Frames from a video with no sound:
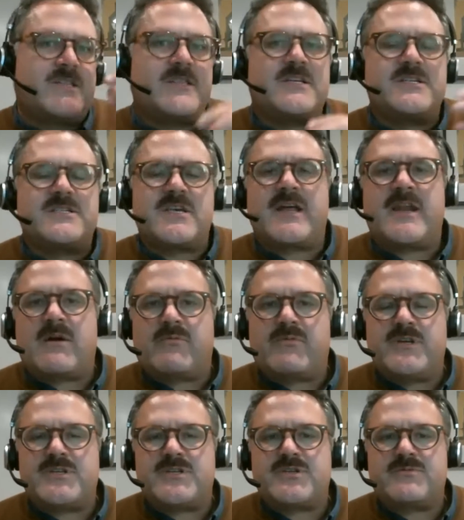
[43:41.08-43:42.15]
design
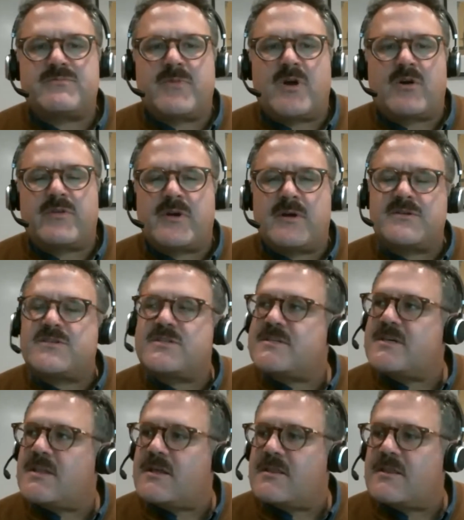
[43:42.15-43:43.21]
outreach, or I should
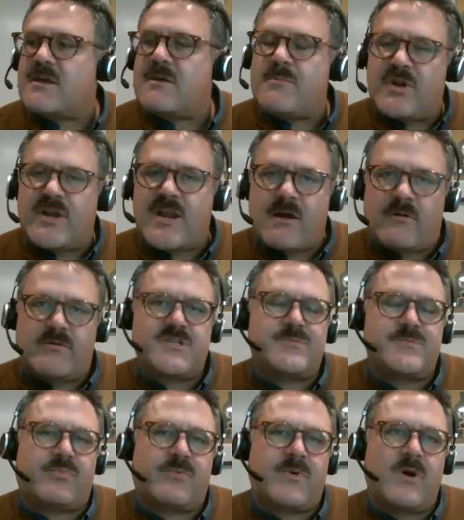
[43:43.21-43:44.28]
say like the community outreach
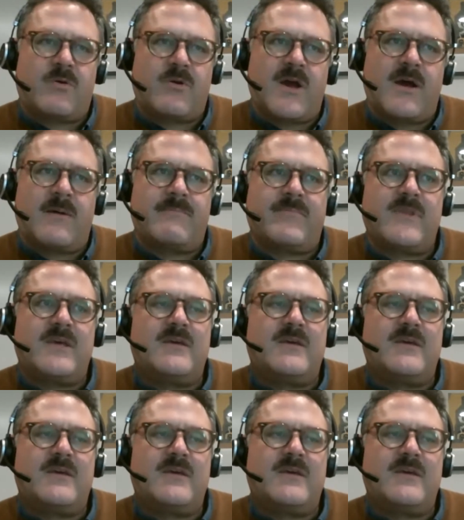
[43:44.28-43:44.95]
program